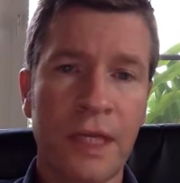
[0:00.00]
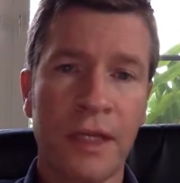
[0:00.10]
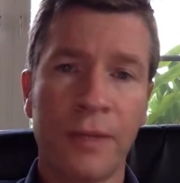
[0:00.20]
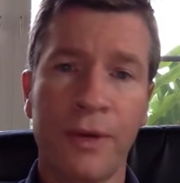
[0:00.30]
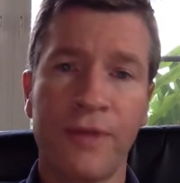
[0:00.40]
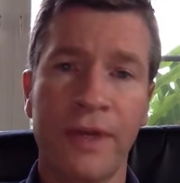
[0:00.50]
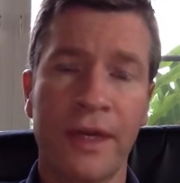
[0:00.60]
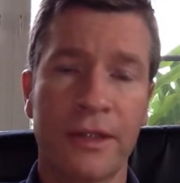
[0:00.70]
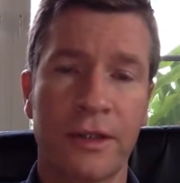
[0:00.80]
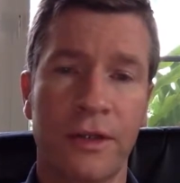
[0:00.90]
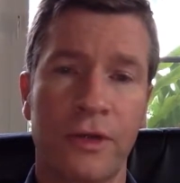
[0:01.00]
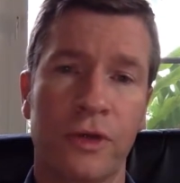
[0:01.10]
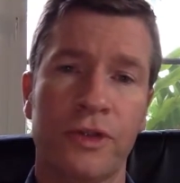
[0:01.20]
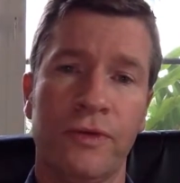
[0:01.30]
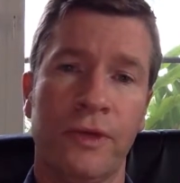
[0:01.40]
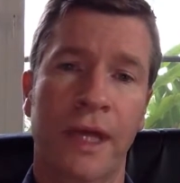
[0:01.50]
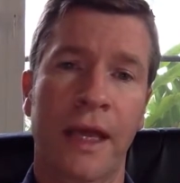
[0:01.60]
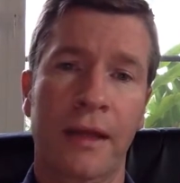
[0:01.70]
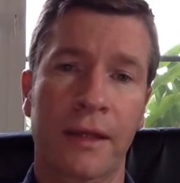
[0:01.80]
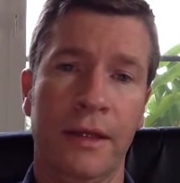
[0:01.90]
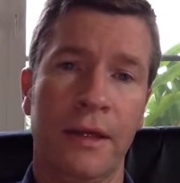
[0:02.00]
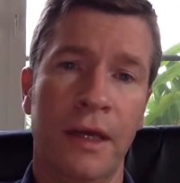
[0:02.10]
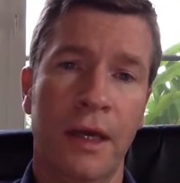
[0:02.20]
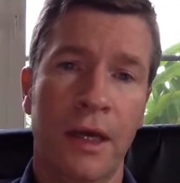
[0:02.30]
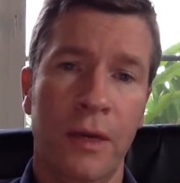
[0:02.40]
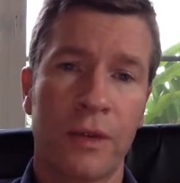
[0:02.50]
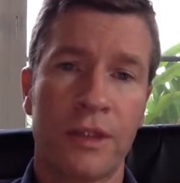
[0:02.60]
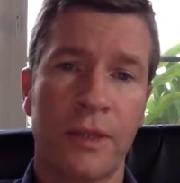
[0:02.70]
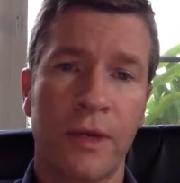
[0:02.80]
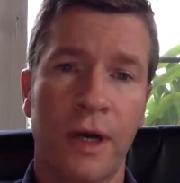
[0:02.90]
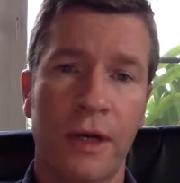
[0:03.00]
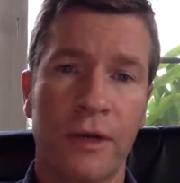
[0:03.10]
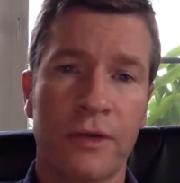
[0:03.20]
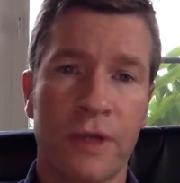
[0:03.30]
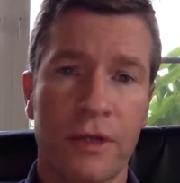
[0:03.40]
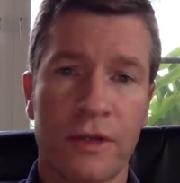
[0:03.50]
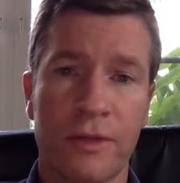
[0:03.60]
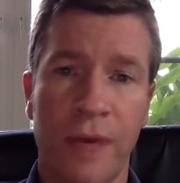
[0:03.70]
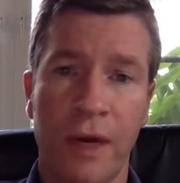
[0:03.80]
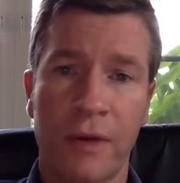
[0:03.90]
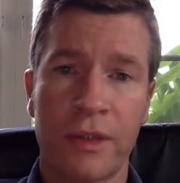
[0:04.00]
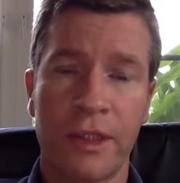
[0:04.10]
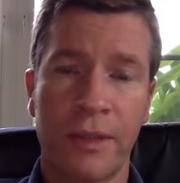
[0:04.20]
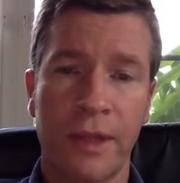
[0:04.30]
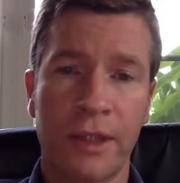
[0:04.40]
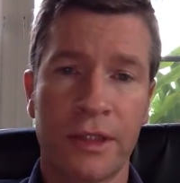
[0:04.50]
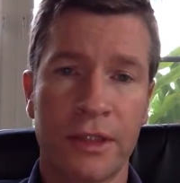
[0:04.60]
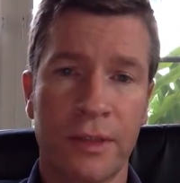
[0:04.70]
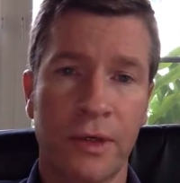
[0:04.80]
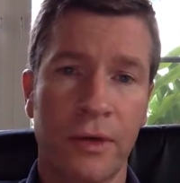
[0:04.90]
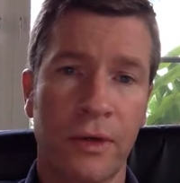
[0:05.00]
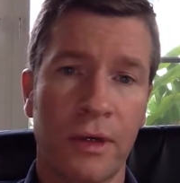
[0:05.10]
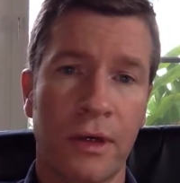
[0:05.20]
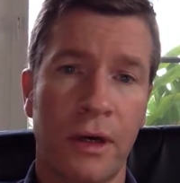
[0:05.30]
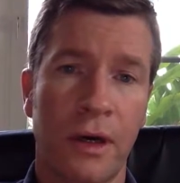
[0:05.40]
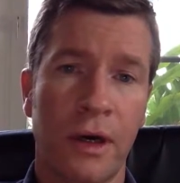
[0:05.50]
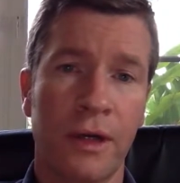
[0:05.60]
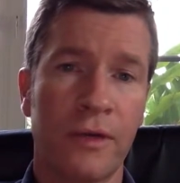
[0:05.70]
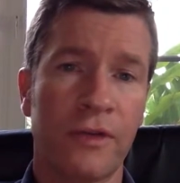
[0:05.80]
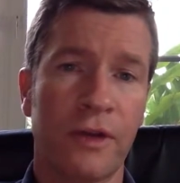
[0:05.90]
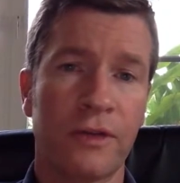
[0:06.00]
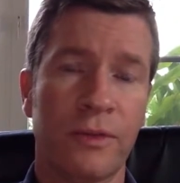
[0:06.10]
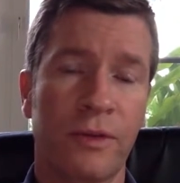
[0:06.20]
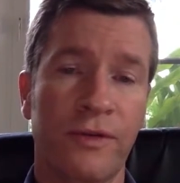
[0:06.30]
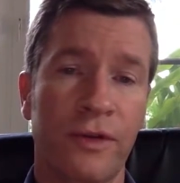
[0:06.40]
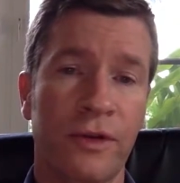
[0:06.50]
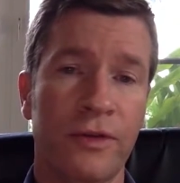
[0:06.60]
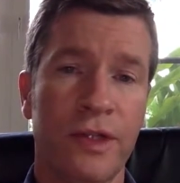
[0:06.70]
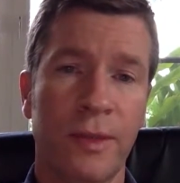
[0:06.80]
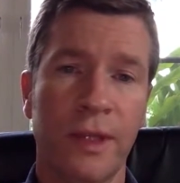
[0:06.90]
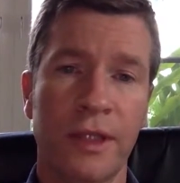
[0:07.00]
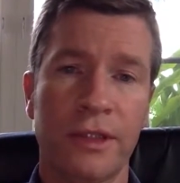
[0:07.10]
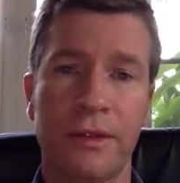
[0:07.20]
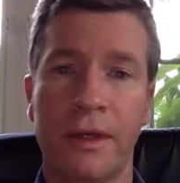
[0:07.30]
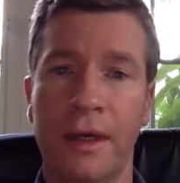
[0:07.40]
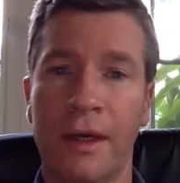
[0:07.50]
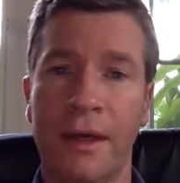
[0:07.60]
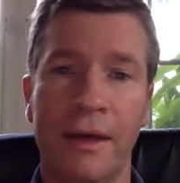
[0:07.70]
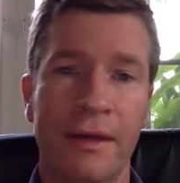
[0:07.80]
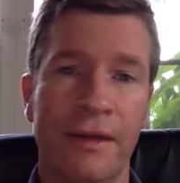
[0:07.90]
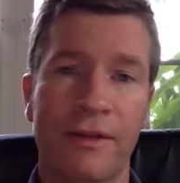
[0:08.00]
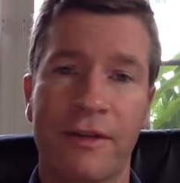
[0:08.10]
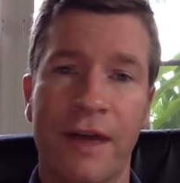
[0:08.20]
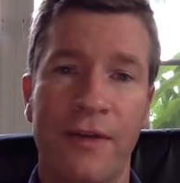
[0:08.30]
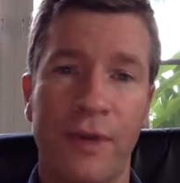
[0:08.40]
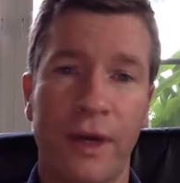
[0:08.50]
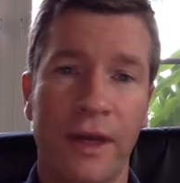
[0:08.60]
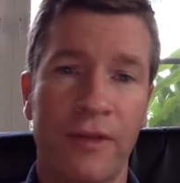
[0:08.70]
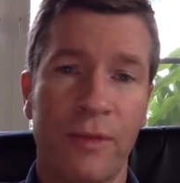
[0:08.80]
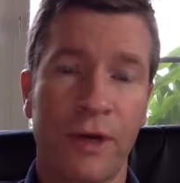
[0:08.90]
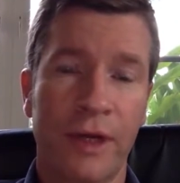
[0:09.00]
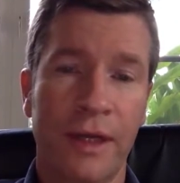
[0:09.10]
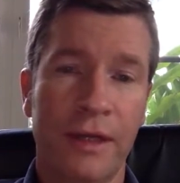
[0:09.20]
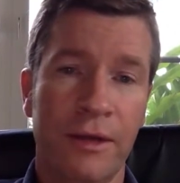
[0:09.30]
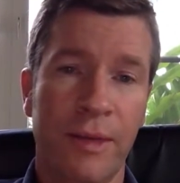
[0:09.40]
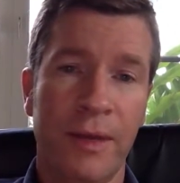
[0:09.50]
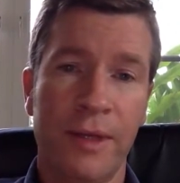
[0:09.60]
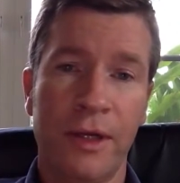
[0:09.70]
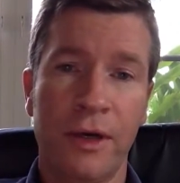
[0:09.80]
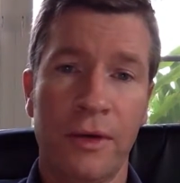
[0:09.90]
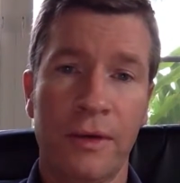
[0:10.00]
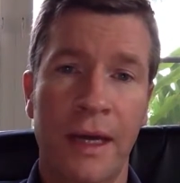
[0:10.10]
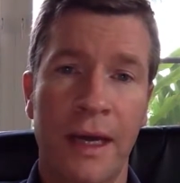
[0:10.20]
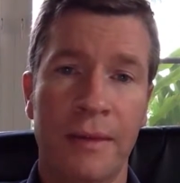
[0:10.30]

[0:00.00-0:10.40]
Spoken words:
in the periphery next to the dorsal root ganglion, which some would argue is also spinal cord stimulation, some would argue is also peripheral nerve stimulation. This is kind of where it gets murky, and there may be no